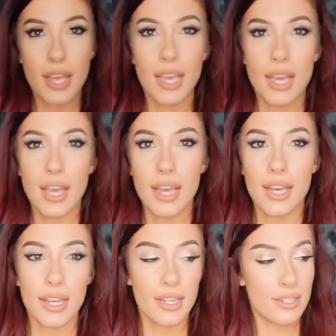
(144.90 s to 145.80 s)

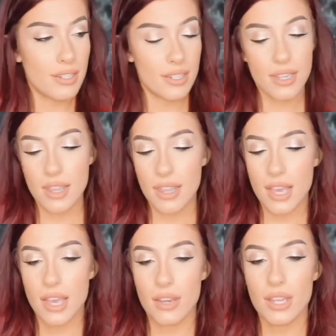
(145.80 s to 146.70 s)
and
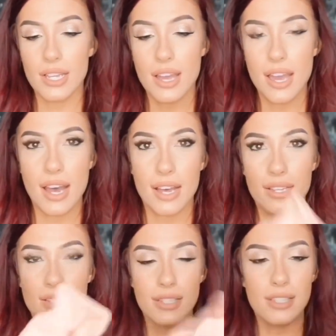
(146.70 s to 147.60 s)
then it
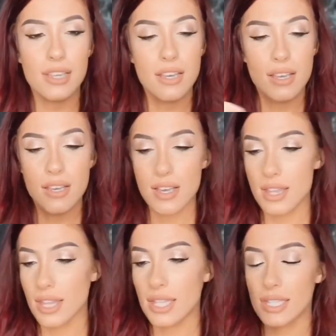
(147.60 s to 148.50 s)
has
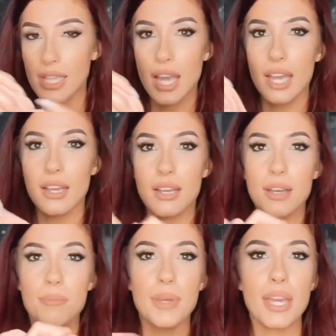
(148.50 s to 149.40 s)
these like
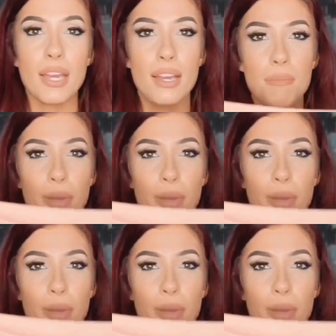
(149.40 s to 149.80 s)
pink